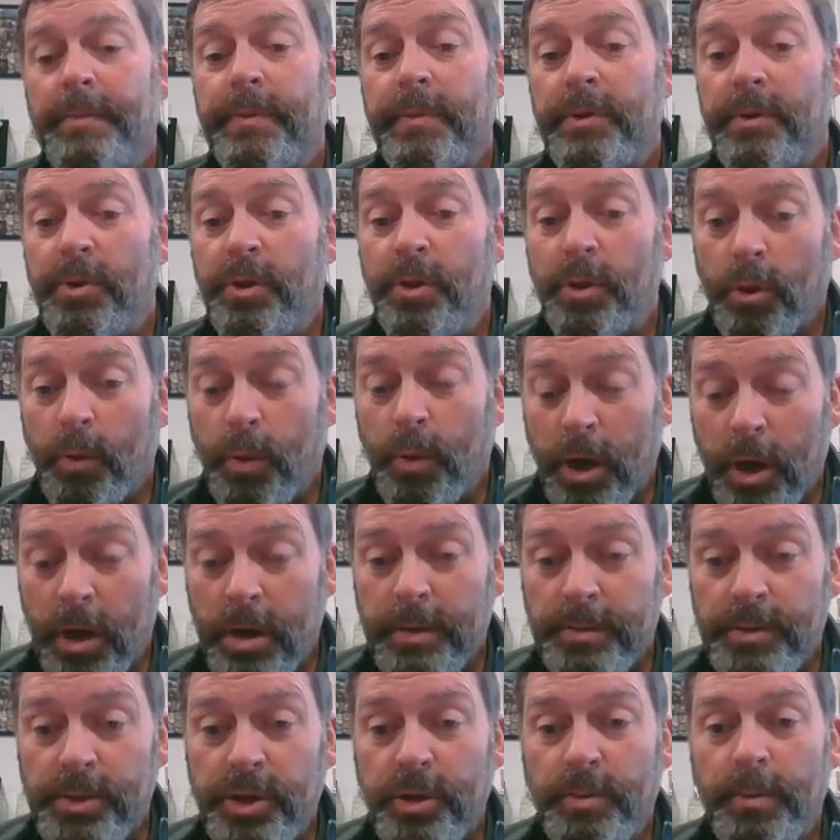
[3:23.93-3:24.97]
you're
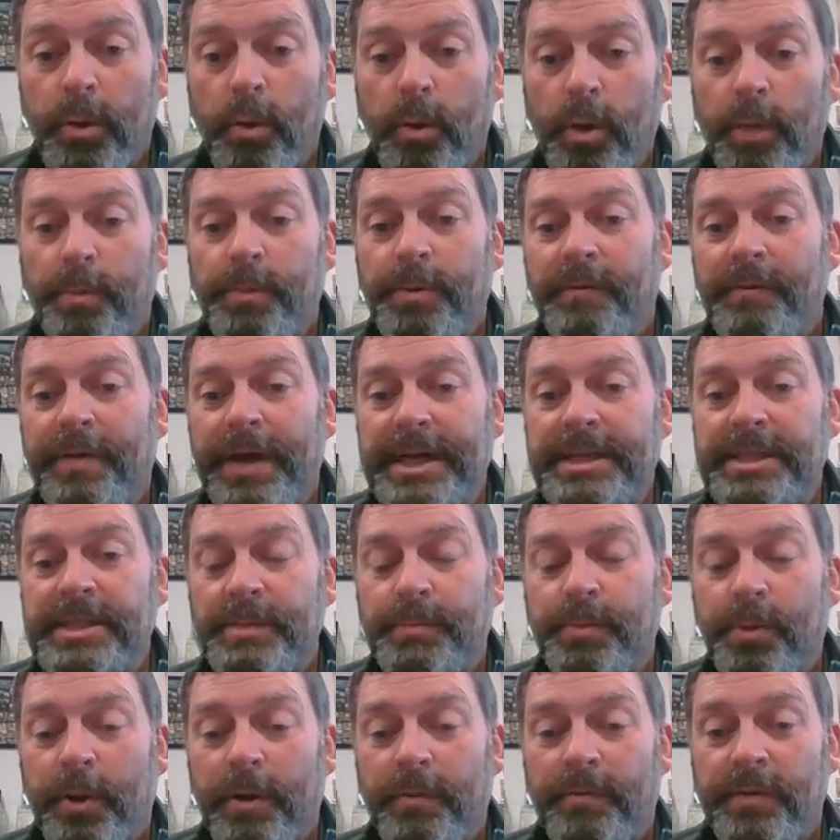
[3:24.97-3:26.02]
welcome to, but we'll provide
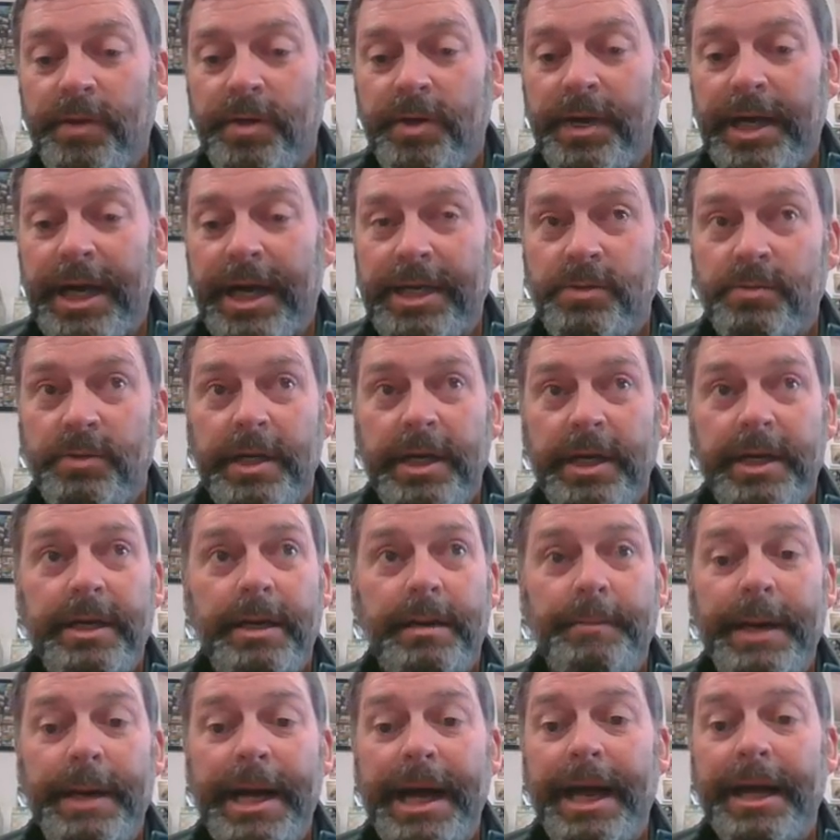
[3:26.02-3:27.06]
support for you guys when you
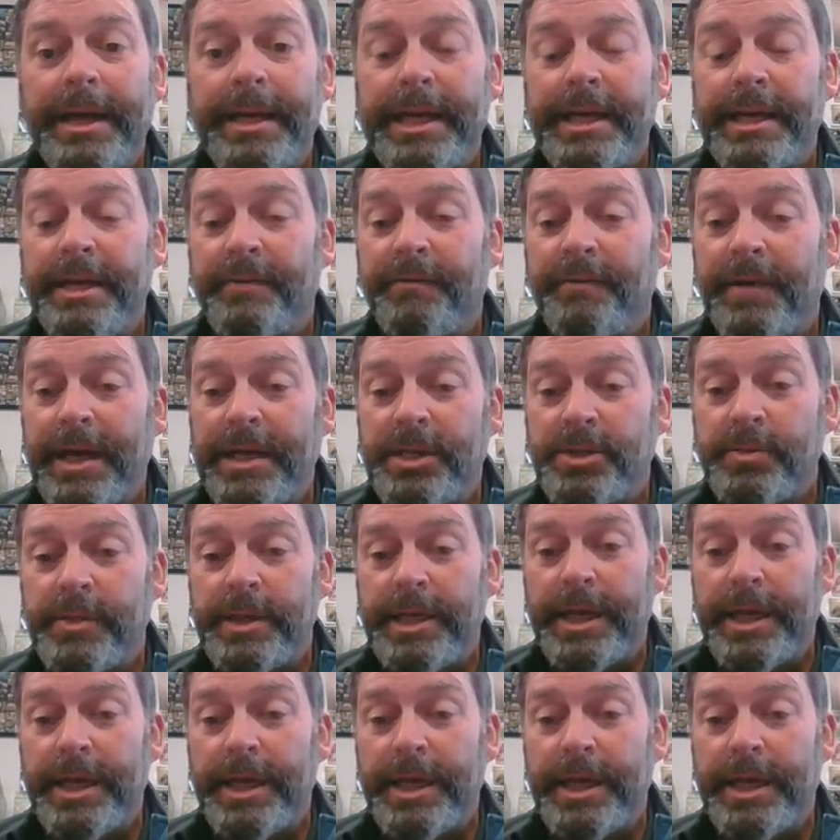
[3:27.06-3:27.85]
come back in advisory